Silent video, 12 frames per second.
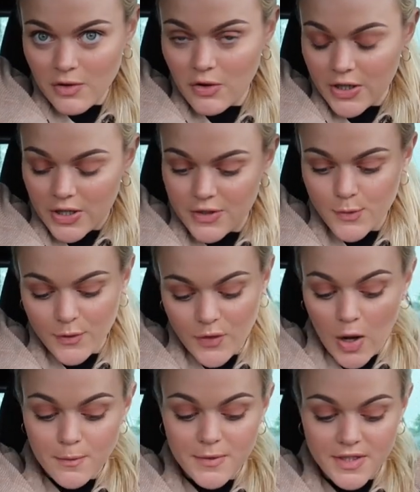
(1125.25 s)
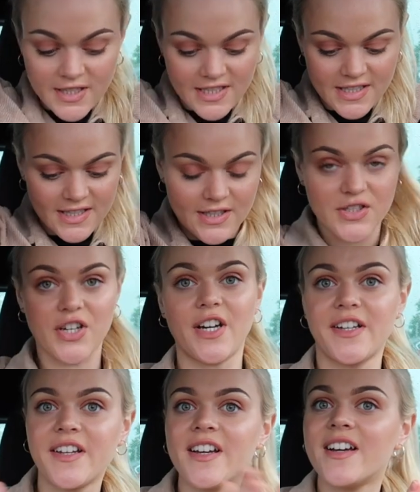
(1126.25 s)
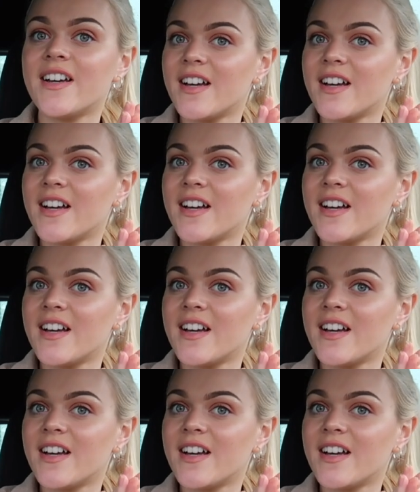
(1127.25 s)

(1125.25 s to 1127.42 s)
Right, guys, we've come to the decision